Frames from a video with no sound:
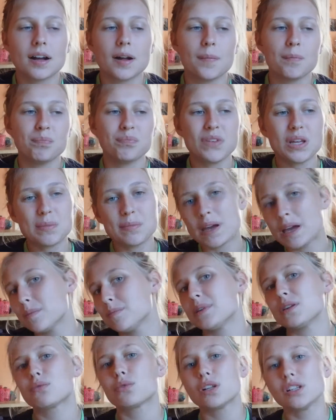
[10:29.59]
Um, it
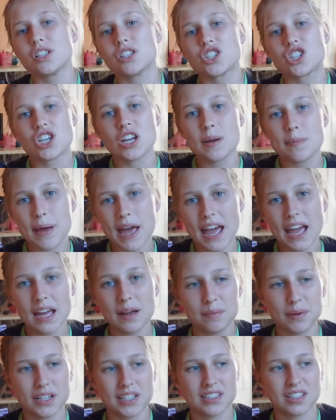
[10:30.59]
may be really cheap
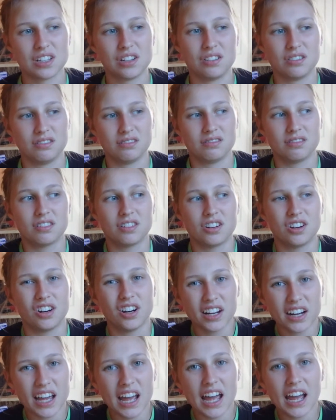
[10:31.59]
hay, but is it
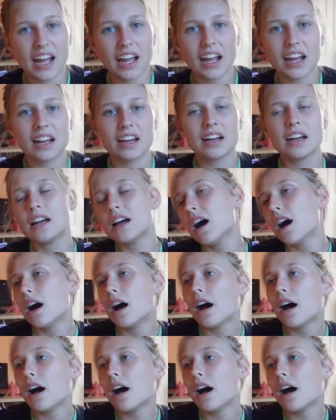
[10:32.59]
good hay?